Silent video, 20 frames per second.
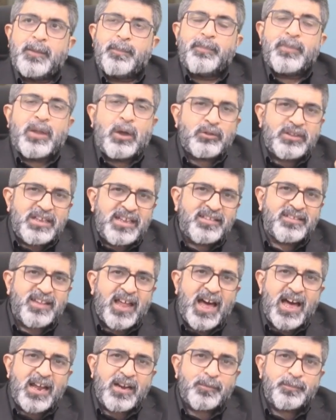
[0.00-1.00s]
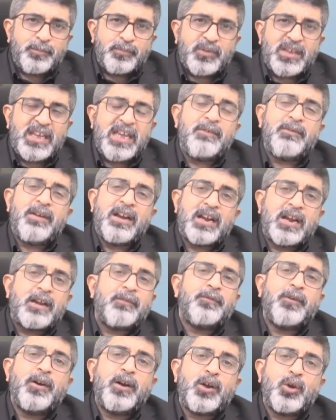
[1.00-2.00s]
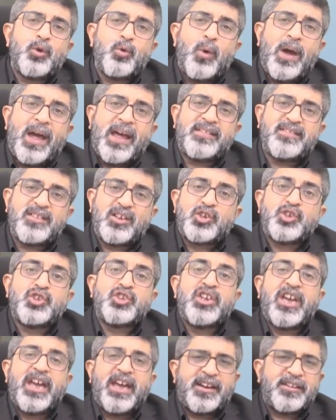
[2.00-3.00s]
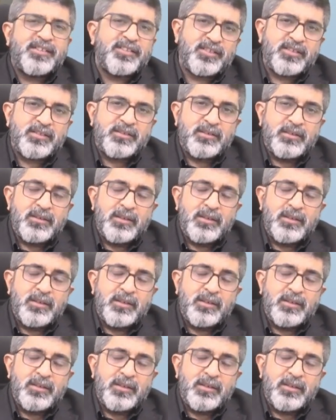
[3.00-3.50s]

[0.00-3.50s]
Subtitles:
Now these are even referred to as shares.